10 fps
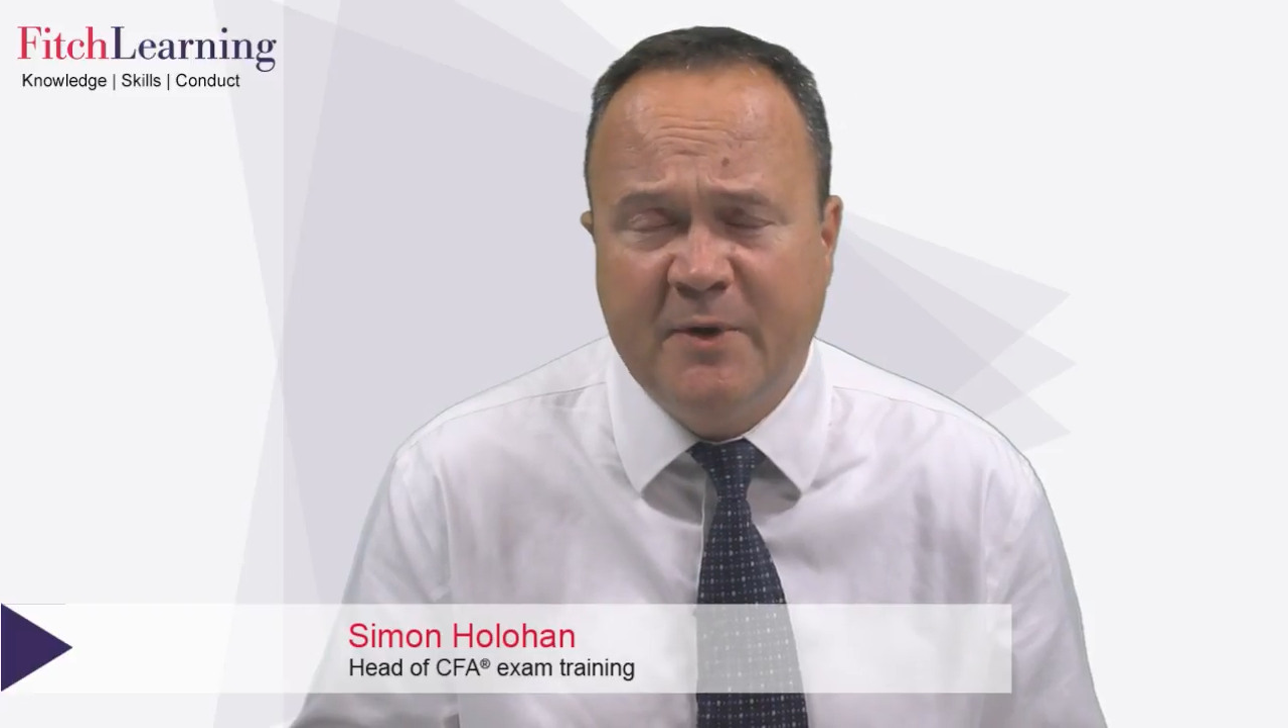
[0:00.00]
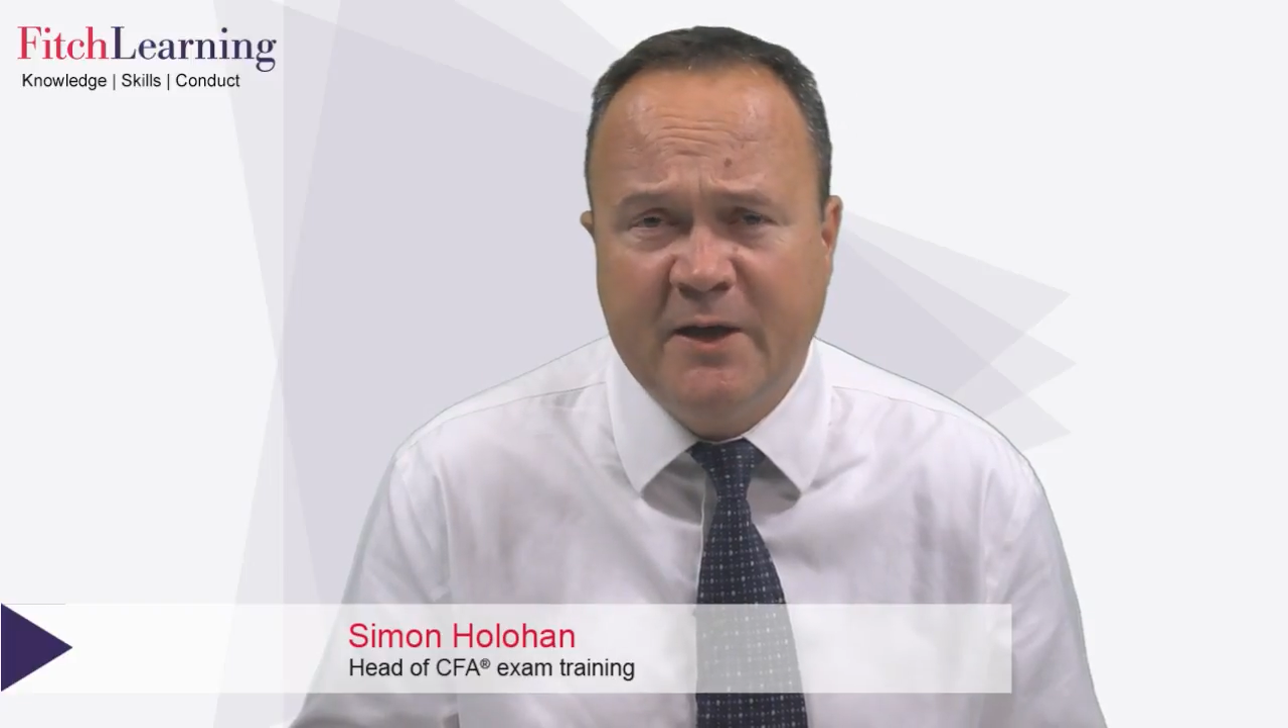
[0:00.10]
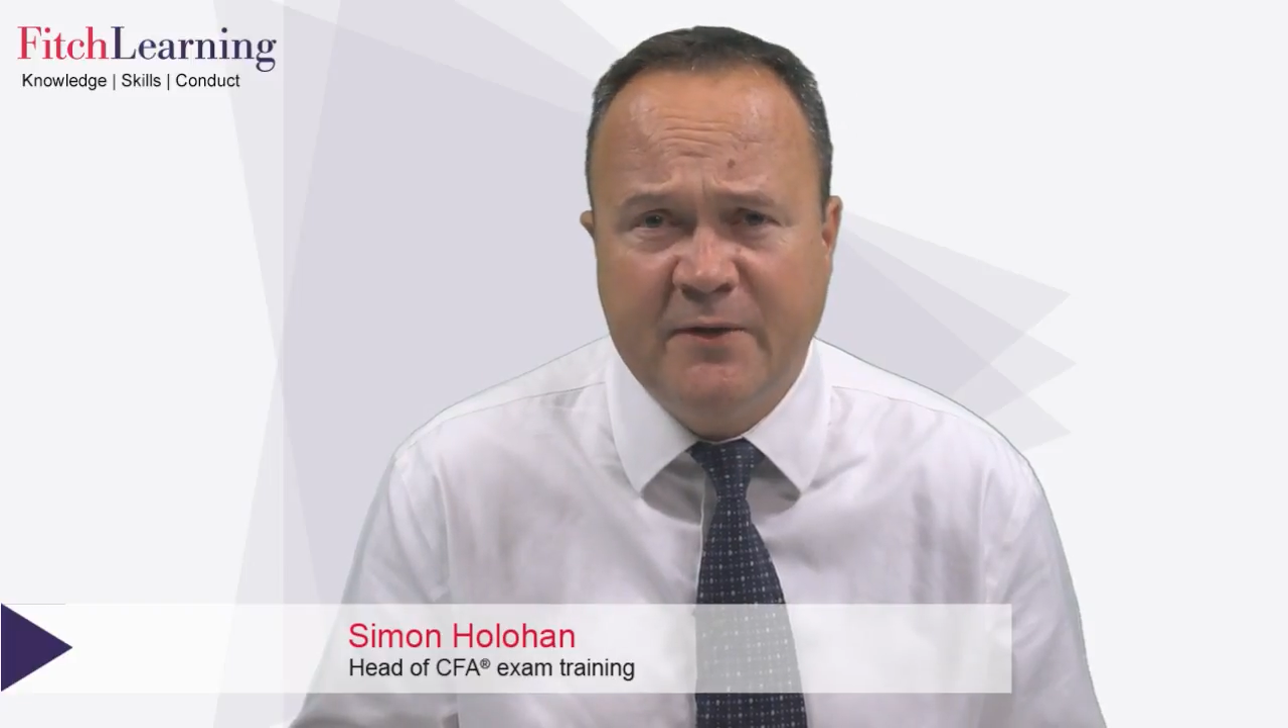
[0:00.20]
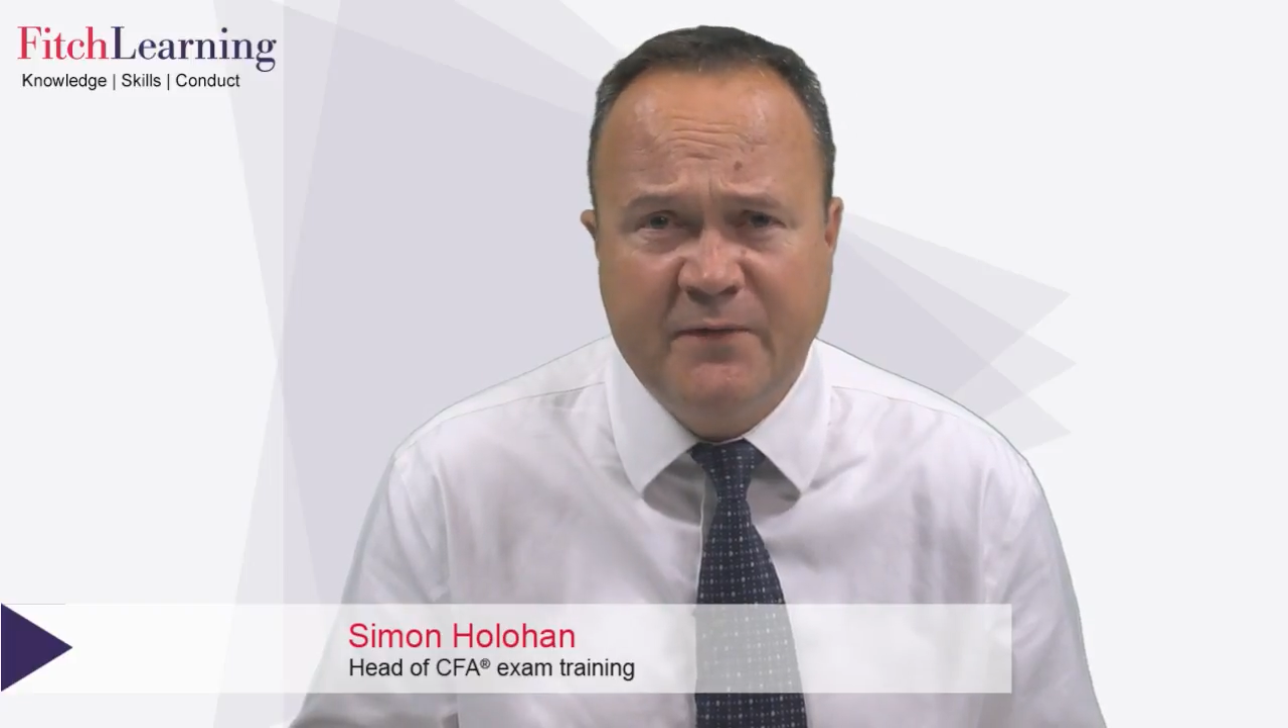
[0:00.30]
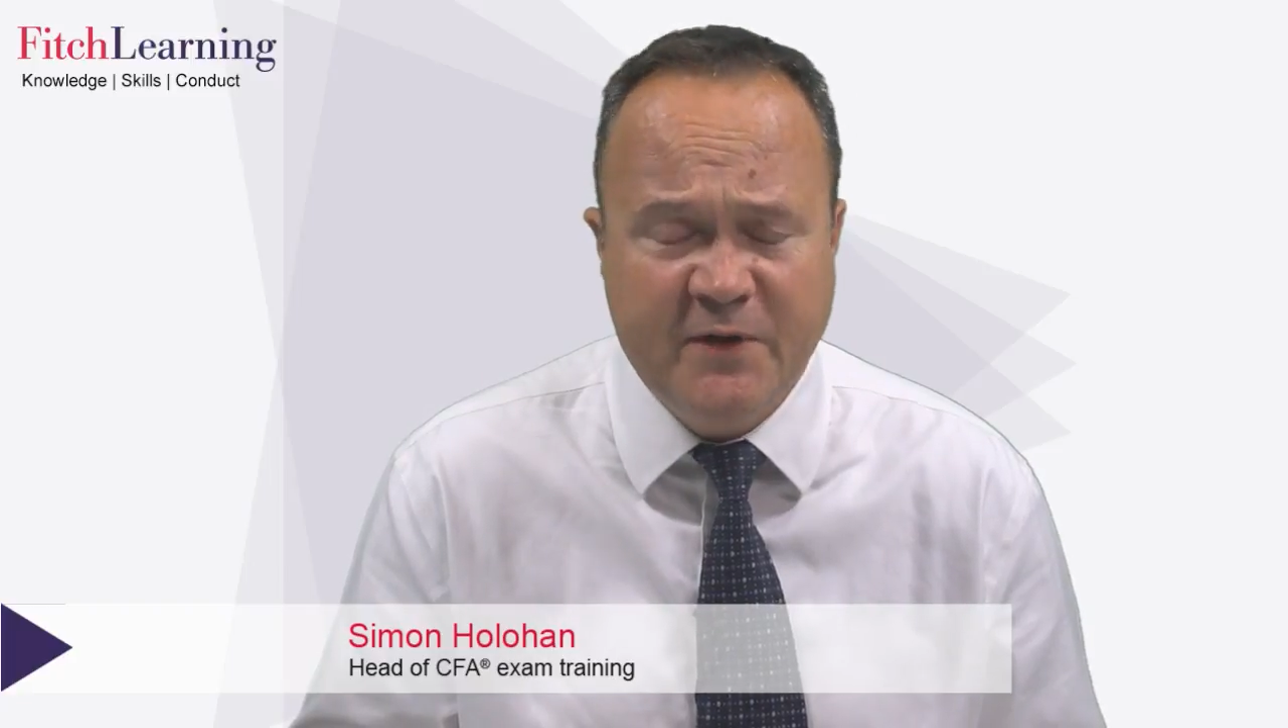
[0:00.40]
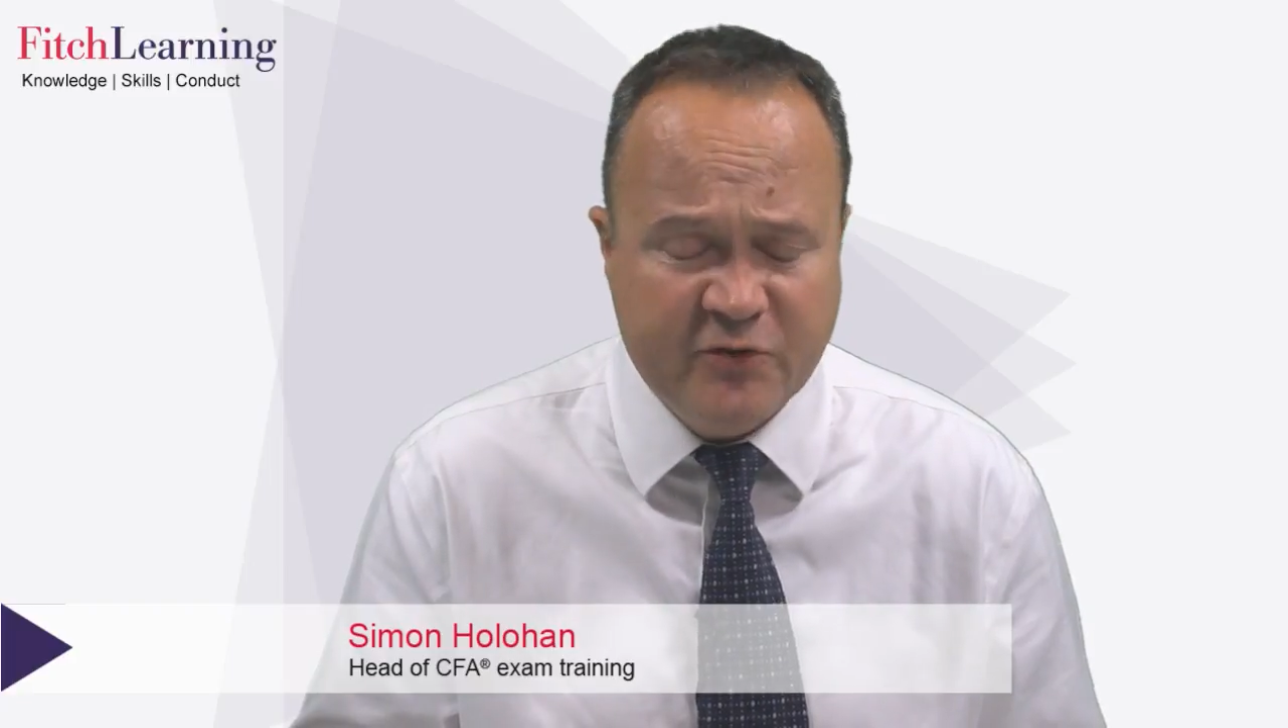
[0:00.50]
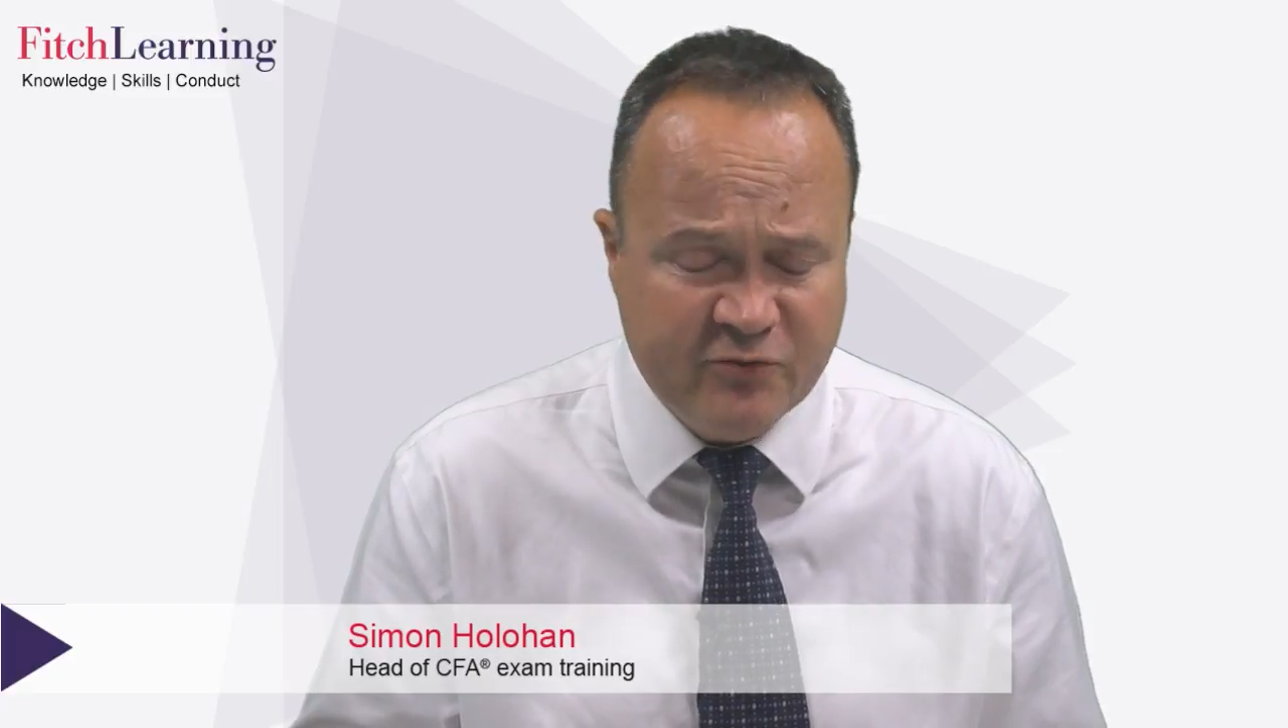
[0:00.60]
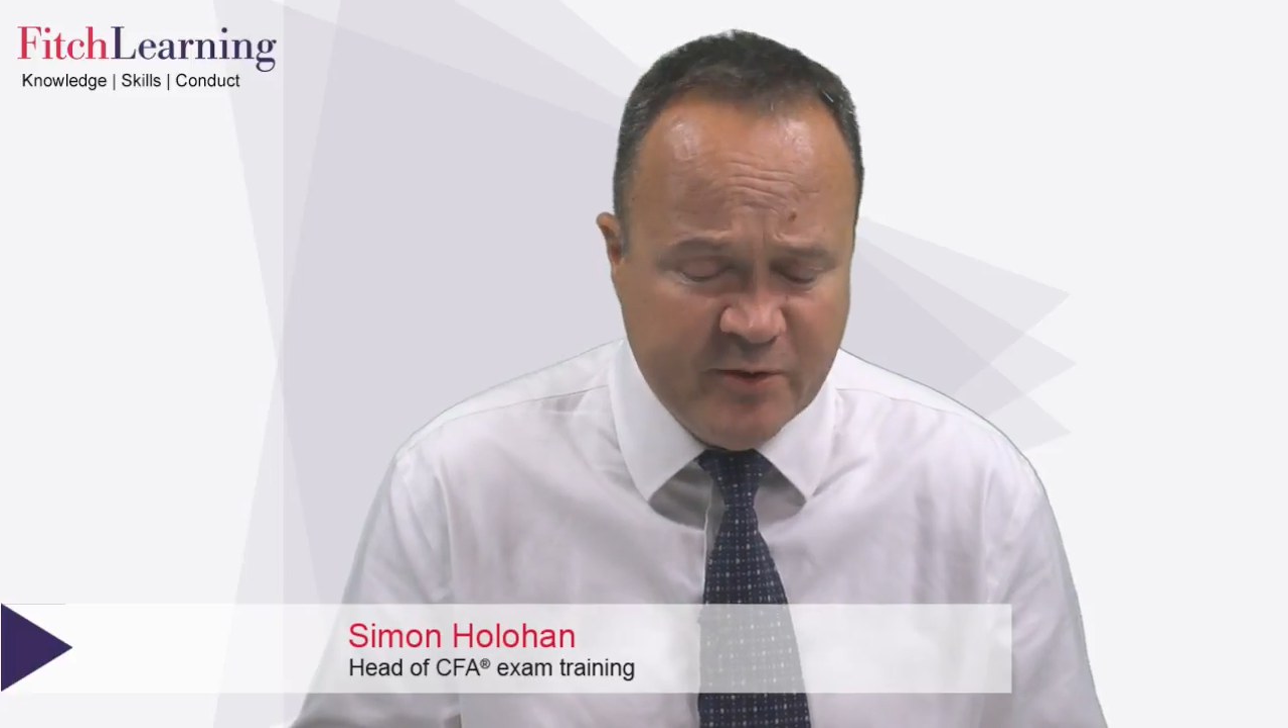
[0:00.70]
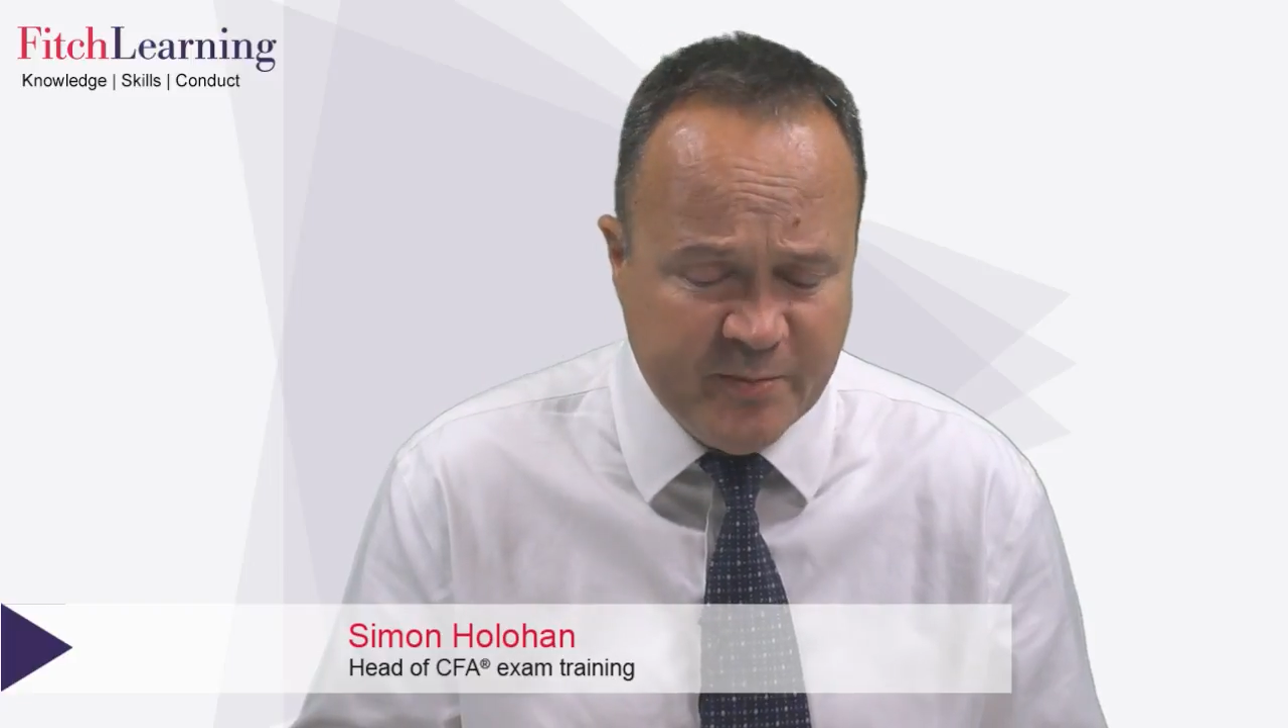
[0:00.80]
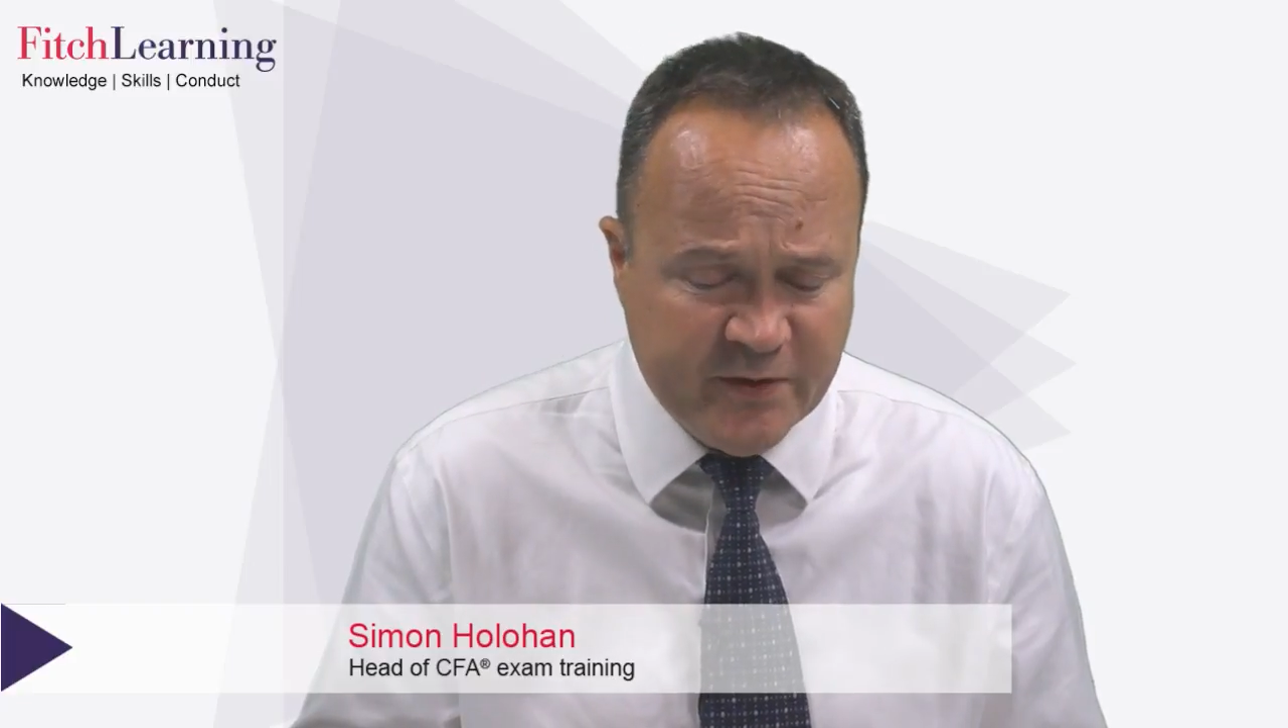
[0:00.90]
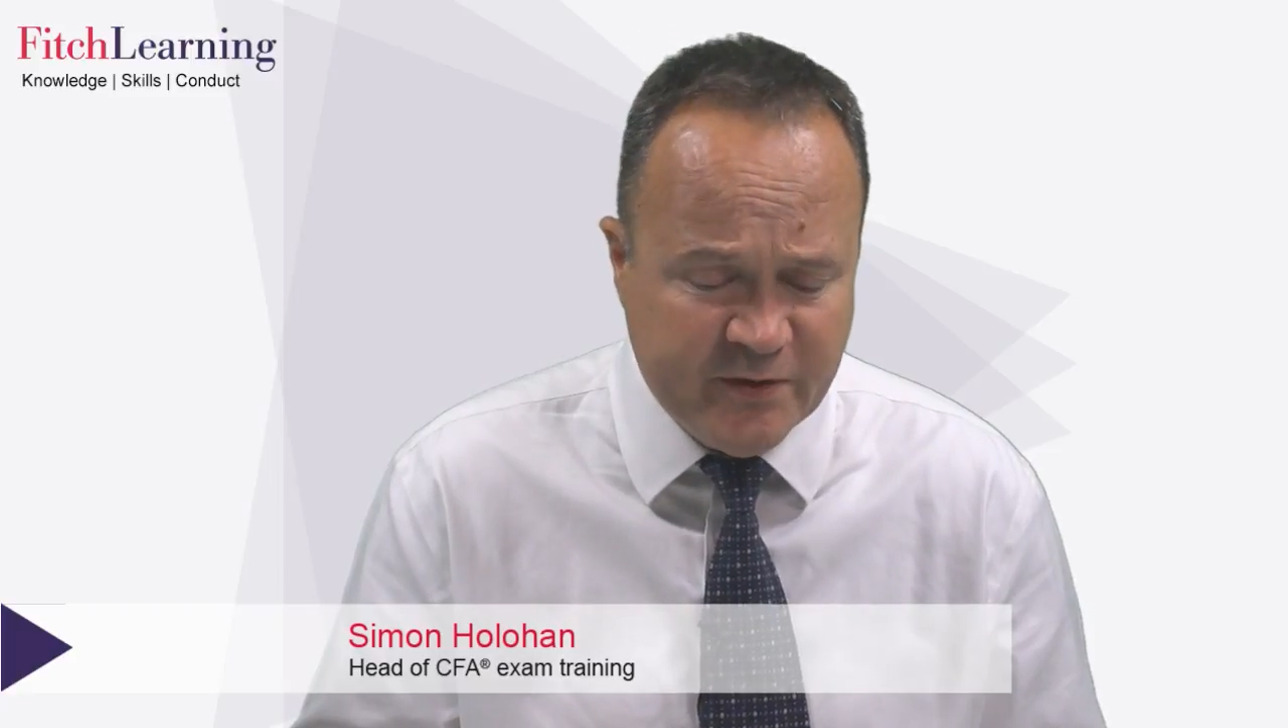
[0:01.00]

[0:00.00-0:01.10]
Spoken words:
the Fitch Group in